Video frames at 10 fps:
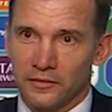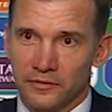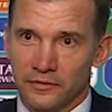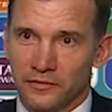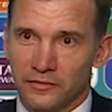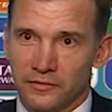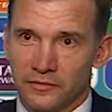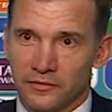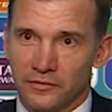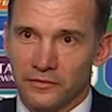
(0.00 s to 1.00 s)

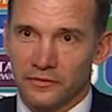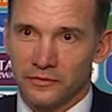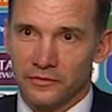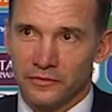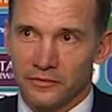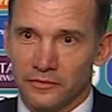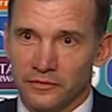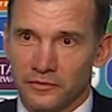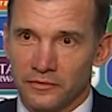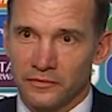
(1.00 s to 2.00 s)

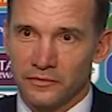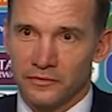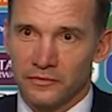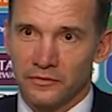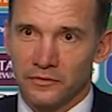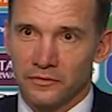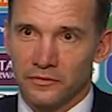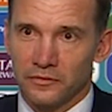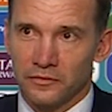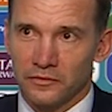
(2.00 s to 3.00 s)

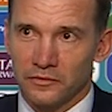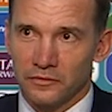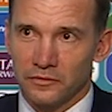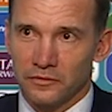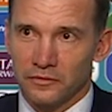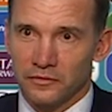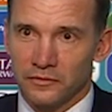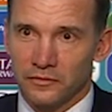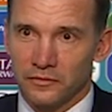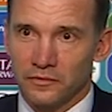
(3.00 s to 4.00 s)

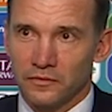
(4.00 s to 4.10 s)
(no one is talking)